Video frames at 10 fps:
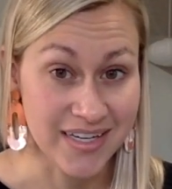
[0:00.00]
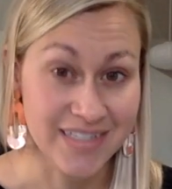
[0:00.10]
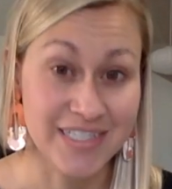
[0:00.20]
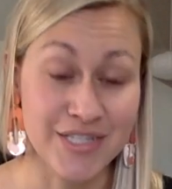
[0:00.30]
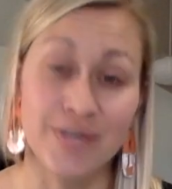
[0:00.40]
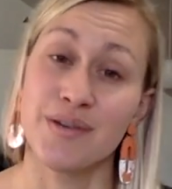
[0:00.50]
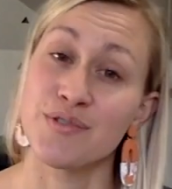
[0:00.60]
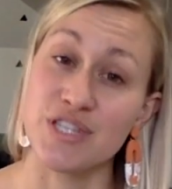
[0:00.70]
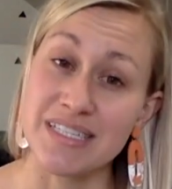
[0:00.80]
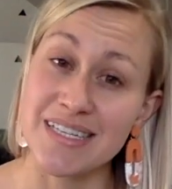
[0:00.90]
Did you know
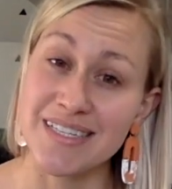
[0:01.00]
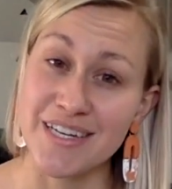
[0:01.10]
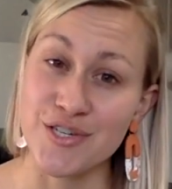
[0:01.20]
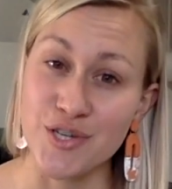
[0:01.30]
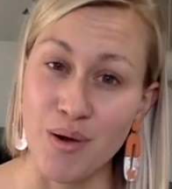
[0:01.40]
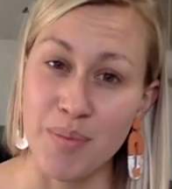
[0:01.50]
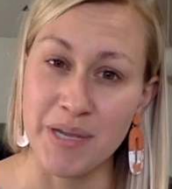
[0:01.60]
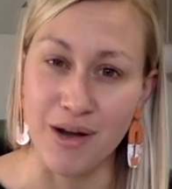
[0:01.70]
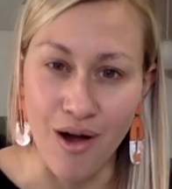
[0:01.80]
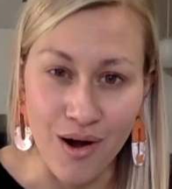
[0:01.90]
Jesus can show up
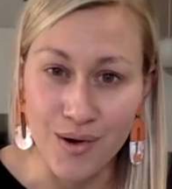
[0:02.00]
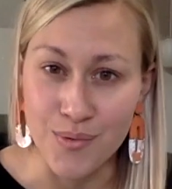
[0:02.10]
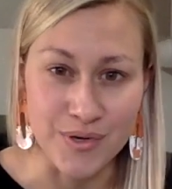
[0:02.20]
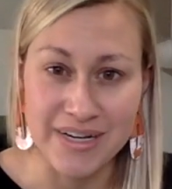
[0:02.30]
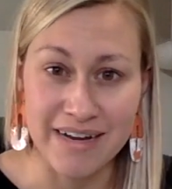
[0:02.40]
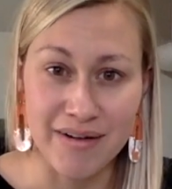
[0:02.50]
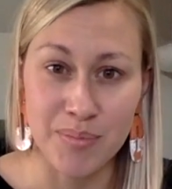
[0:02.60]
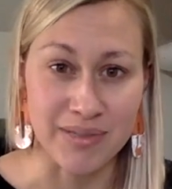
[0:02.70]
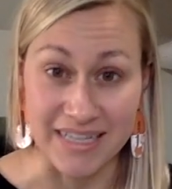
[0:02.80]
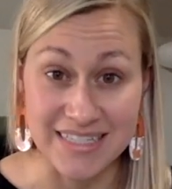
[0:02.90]
in our ordinary
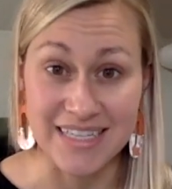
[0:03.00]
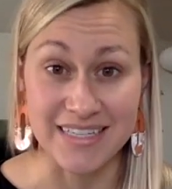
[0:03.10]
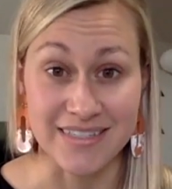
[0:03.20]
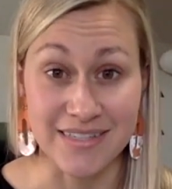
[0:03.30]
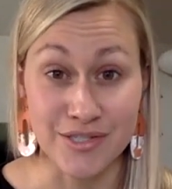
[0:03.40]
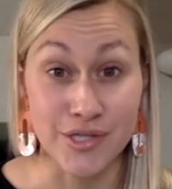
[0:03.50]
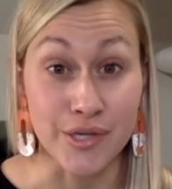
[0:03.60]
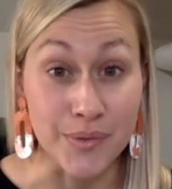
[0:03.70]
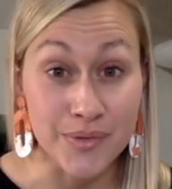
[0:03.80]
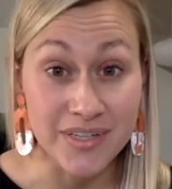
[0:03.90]
places
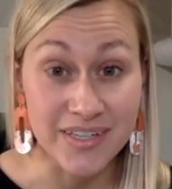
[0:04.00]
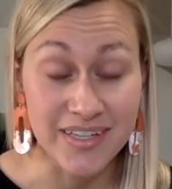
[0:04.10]
too?